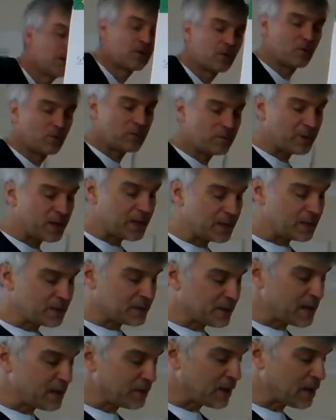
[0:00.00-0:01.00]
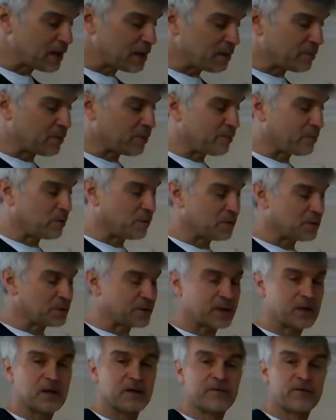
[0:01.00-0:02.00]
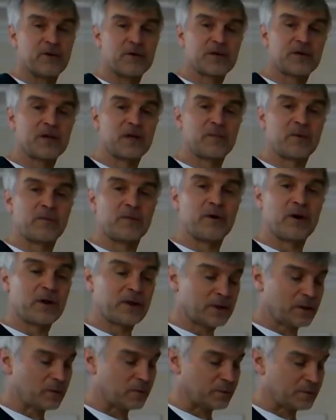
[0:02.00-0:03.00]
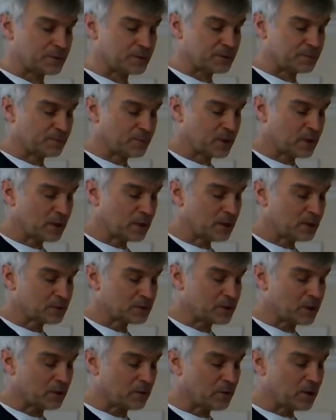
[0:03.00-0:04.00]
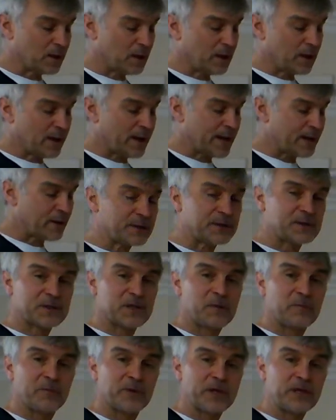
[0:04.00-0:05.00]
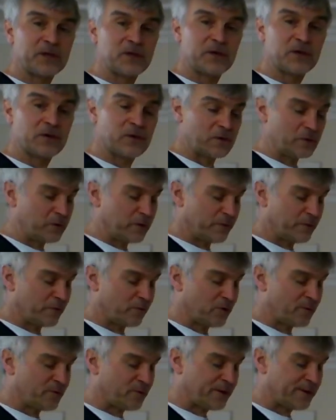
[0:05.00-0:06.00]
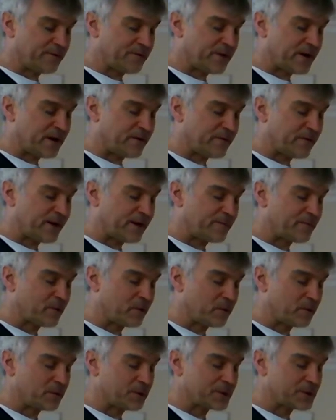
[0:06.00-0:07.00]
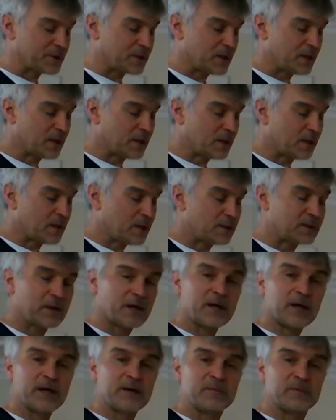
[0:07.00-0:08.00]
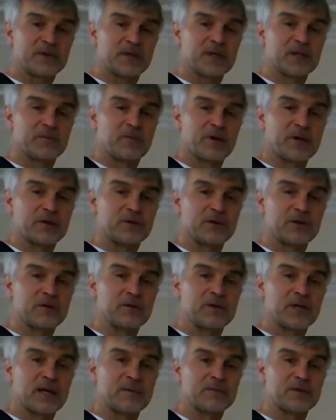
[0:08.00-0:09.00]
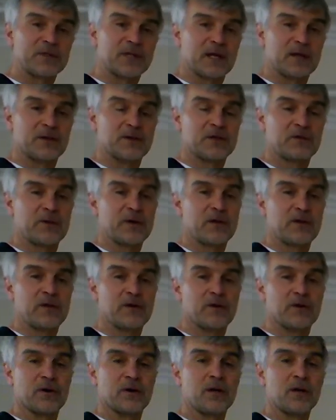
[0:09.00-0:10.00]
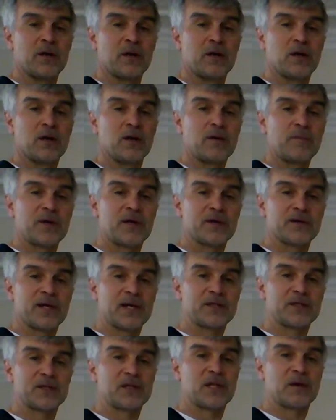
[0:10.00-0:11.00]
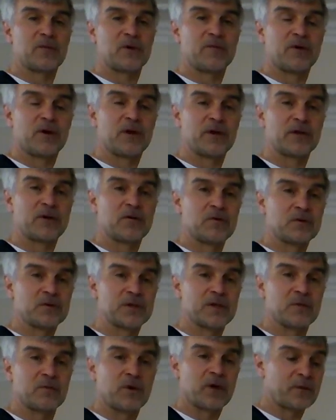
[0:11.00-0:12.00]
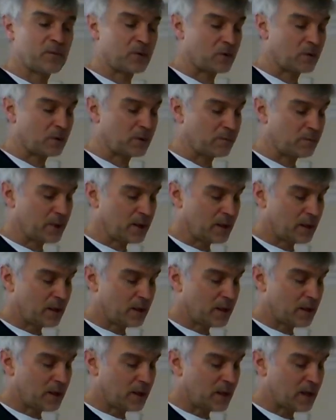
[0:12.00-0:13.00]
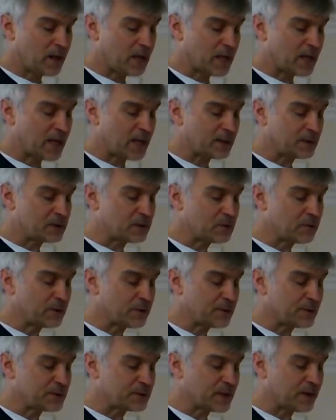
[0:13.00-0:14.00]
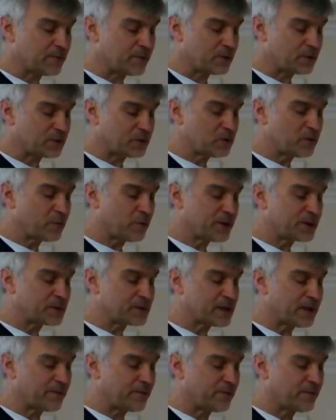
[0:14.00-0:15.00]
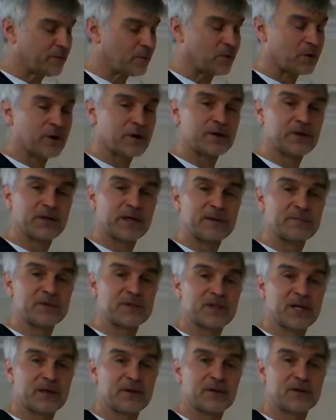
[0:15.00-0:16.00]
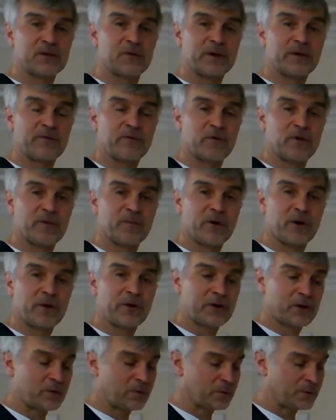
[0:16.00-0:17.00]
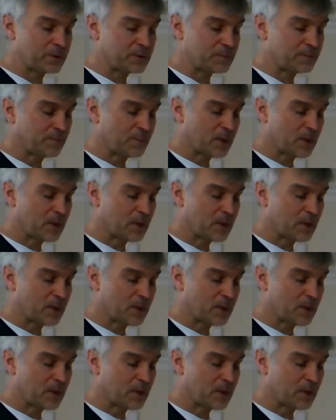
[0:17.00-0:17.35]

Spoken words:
would be to take that number of moles and convert to number of molecules. So I simply do 4.55 moles times 6.02 times 10 to the 23rd, because that's the number of molecules in 1 mole. And I get 2.74 times 10 to the 24th molecules.